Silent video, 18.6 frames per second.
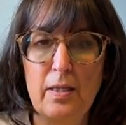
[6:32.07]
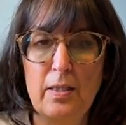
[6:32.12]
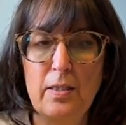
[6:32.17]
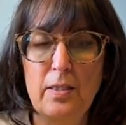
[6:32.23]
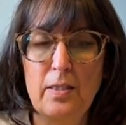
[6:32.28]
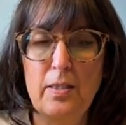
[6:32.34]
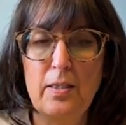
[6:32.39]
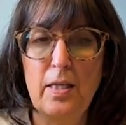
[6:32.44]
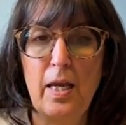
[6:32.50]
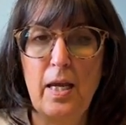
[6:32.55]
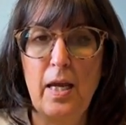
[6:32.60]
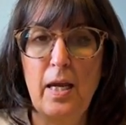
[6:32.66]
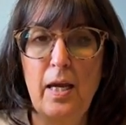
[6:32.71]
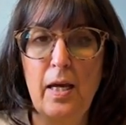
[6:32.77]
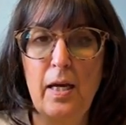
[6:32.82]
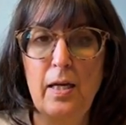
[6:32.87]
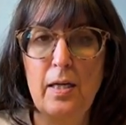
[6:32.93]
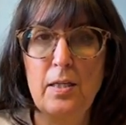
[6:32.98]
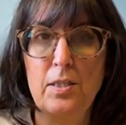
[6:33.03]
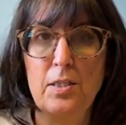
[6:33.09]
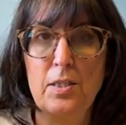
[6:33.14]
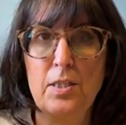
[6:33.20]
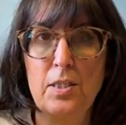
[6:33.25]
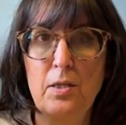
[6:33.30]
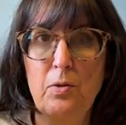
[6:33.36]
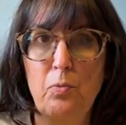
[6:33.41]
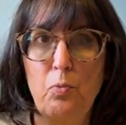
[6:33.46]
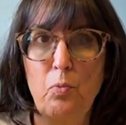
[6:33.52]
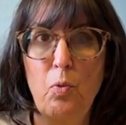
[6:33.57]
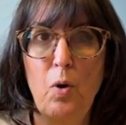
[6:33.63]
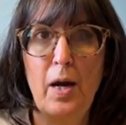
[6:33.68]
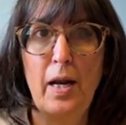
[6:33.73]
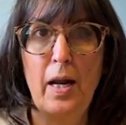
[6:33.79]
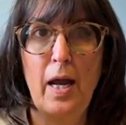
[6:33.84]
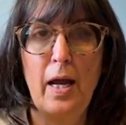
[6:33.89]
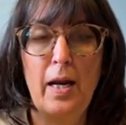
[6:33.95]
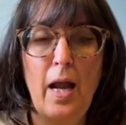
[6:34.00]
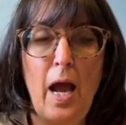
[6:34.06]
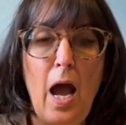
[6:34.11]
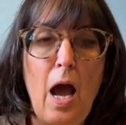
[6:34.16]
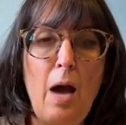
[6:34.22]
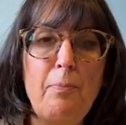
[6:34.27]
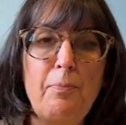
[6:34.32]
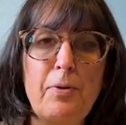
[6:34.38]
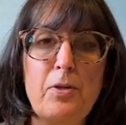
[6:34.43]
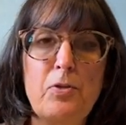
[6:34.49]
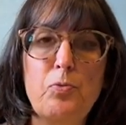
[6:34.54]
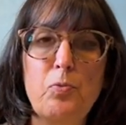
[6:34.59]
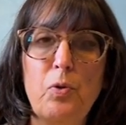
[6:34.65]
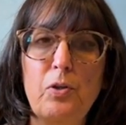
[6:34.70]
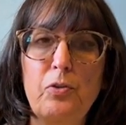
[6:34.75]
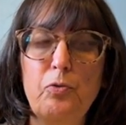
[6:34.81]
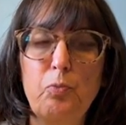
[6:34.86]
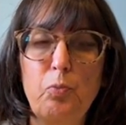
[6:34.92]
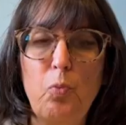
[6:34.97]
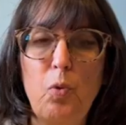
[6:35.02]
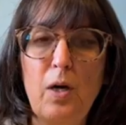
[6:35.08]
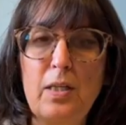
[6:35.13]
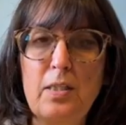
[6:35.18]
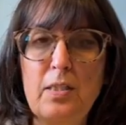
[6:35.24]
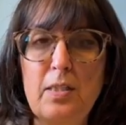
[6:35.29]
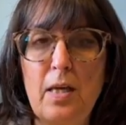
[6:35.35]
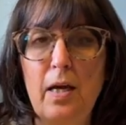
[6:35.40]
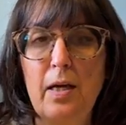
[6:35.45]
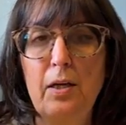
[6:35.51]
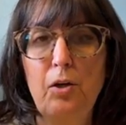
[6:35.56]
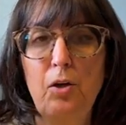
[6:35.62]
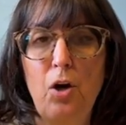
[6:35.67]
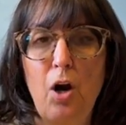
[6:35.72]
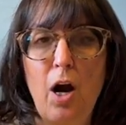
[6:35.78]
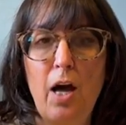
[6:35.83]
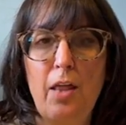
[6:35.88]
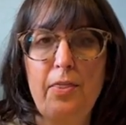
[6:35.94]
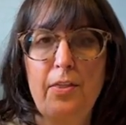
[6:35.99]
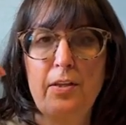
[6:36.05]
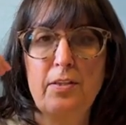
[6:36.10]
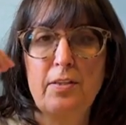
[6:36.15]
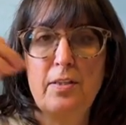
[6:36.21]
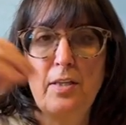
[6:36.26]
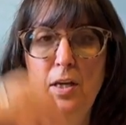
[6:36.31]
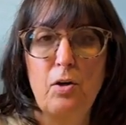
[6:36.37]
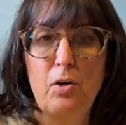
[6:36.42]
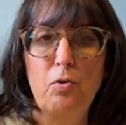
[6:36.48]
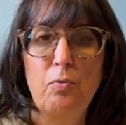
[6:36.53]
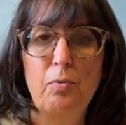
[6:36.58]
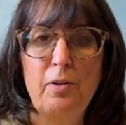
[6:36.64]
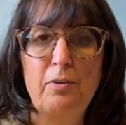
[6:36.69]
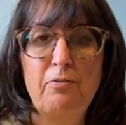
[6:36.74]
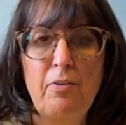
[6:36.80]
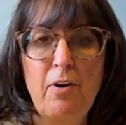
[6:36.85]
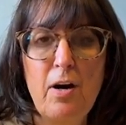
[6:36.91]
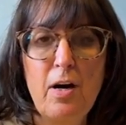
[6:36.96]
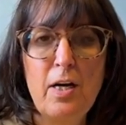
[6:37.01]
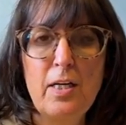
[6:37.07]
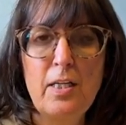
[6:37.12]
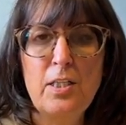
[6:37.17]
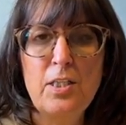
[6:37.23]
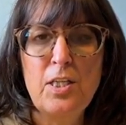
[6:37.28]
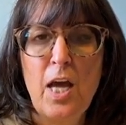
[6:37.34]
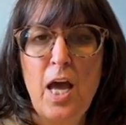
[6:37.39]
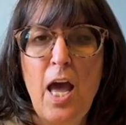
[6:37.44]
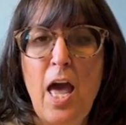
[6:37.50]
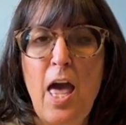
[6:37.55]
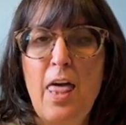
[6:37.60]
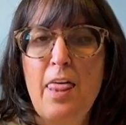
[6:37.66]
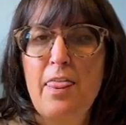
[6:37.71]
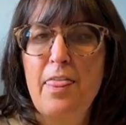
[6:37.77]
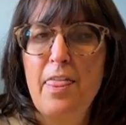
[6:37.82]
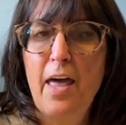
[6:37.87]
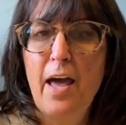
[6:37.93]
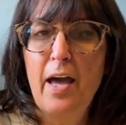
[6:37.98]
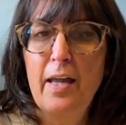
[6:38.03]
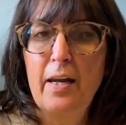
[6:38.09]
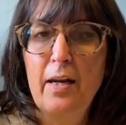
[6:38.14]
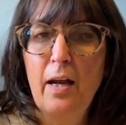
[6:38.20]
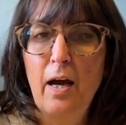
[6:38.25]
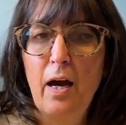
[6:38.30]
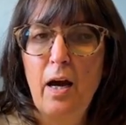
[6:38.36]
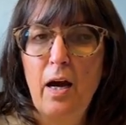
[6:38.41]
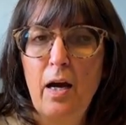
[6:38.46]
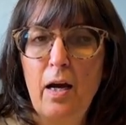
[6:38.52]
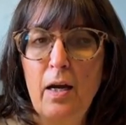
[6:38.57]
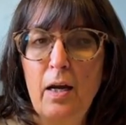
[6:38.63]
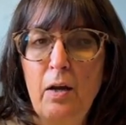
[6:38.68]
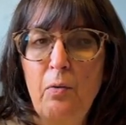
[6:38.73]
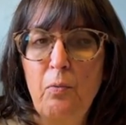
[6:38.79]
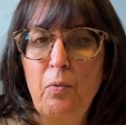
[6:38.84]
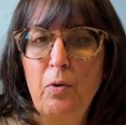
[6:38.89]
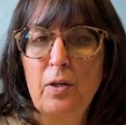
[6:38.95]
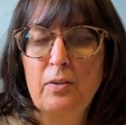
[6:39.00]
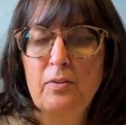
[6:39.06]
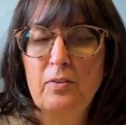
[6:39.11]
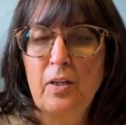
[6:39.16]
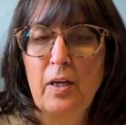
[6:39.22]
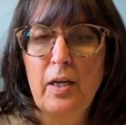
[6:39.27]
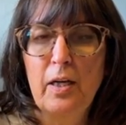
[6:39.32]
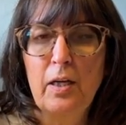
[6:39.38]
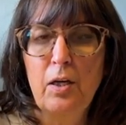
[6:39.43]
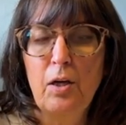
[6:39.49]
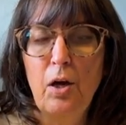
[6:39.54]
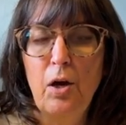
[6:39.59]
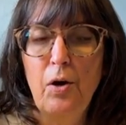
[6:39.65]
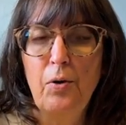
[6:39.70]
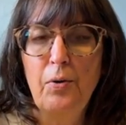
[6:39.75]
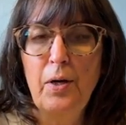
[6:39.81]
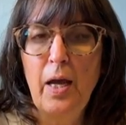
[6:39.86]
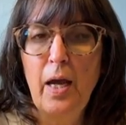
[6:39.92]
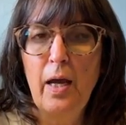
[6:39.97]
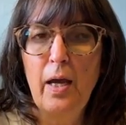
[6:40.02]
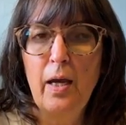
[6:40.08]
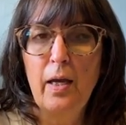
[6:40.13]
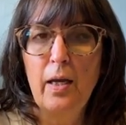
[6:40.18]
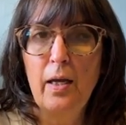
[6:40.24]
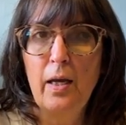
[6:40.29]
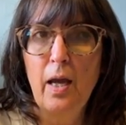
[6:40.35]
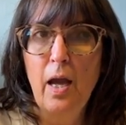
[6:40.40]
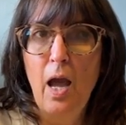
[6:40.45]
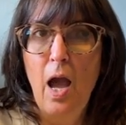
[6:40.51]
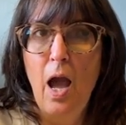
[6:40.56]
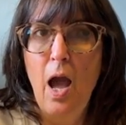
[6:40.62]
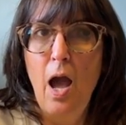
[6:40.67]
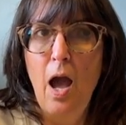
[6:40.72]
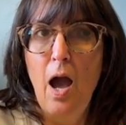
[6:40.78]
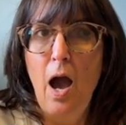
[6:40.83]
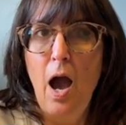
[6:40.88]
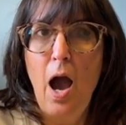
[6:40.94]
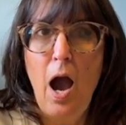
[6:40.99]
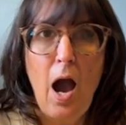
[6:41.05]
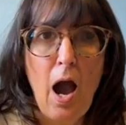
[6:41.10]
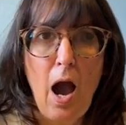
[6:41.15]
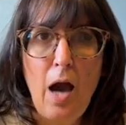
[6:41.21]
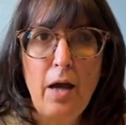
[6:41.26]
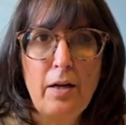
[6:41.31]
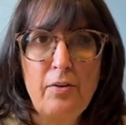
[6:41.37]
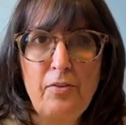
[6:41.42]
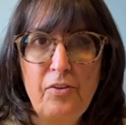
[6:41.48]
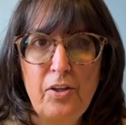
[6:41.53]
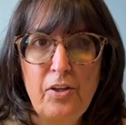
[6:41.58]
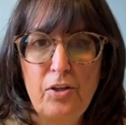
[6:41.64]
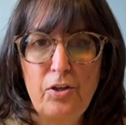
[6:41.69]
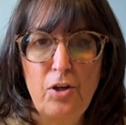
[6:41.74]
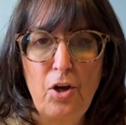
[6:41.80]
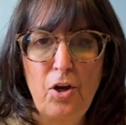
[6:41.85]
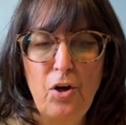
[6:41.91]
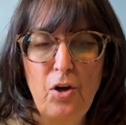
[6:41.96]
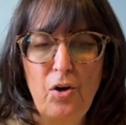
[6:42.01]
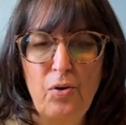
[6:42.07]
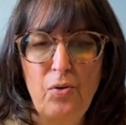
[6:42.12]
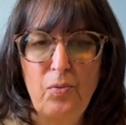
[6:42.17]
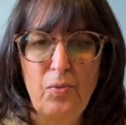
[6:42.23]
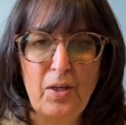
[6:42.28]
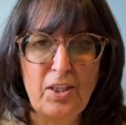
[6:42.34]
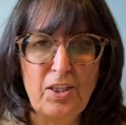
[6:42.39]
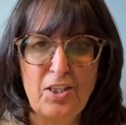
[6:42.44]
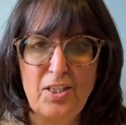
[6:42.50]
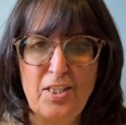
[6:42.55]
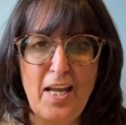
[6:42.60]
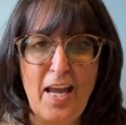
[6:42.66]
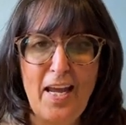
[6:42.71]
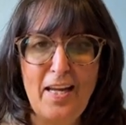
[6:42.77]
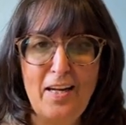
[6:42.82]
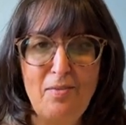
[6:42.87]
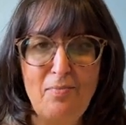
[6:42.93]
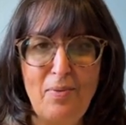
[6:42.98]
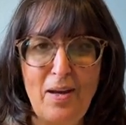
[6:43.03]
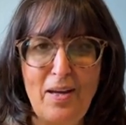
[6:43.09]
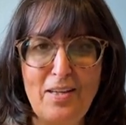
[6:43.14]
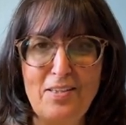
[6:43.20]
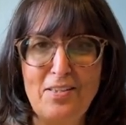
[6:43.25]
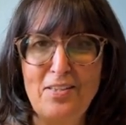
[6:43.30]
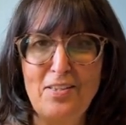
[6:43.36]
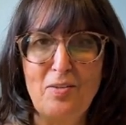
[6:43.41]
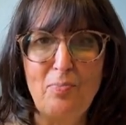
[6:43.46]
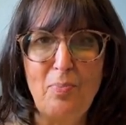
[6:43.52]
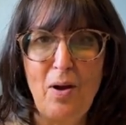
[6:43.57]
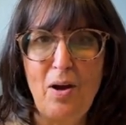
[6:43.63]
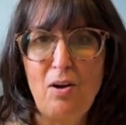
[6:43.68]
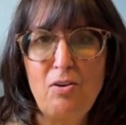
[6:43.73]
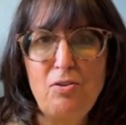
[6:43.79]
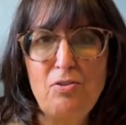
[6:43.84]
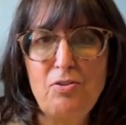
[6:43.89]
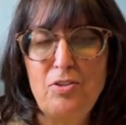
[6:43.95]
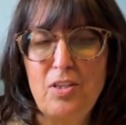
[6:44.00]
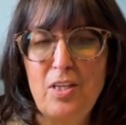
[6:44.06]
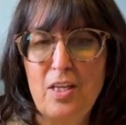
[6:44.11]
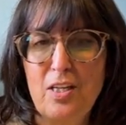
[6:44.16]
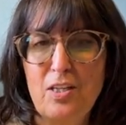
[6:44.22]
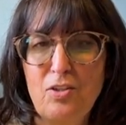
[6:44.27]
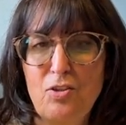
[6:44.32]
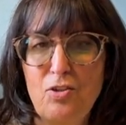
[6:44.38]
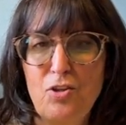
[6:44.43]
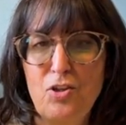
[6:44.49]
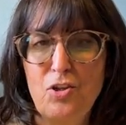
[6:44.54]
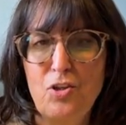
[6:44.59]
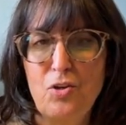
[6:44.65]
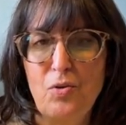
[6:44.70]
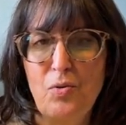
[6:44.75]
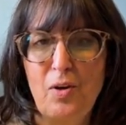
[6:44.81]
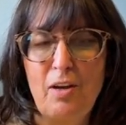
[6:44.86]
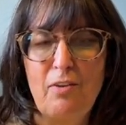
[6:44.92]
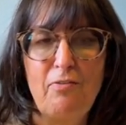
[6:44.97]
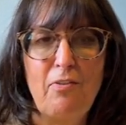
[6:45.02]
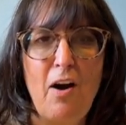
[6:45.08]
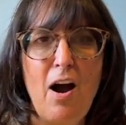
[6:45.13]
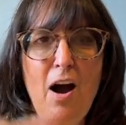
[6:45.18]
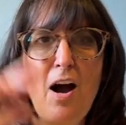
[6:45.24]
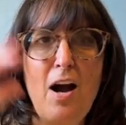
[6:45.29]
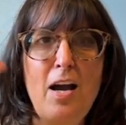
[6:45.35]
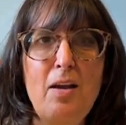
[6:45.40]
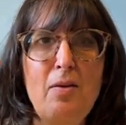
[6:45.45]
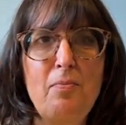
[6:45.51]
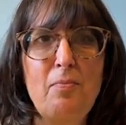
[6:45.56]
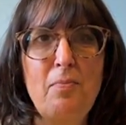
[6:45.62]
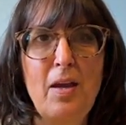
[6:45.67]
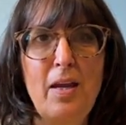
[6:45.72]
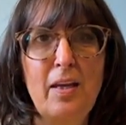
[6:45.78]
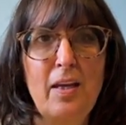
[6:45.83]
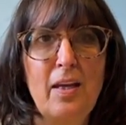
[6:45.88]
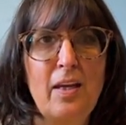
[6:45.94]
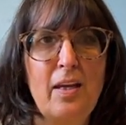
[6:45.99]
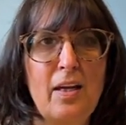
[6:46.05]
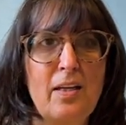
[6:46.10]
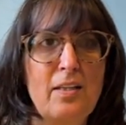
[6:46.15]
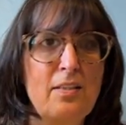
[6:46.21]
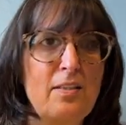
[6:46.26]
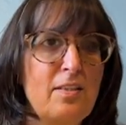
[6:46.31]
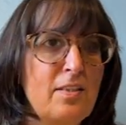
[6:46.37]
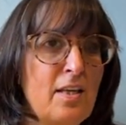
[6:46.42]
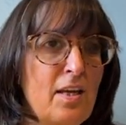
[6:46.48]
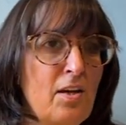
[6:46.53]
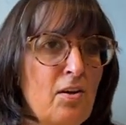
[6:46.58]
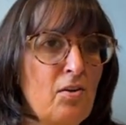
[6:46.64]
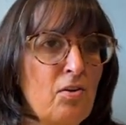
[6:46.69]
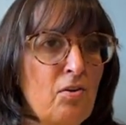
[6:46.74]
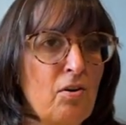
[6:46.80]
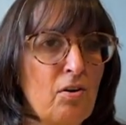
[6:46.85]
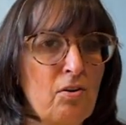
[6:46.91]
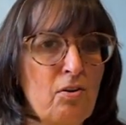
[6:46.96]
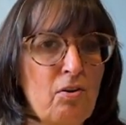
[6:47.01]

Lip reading: this, and what had happened was once I got the skill refined, then I was like, okay, how does it know which database to post these to? If I'm making a skill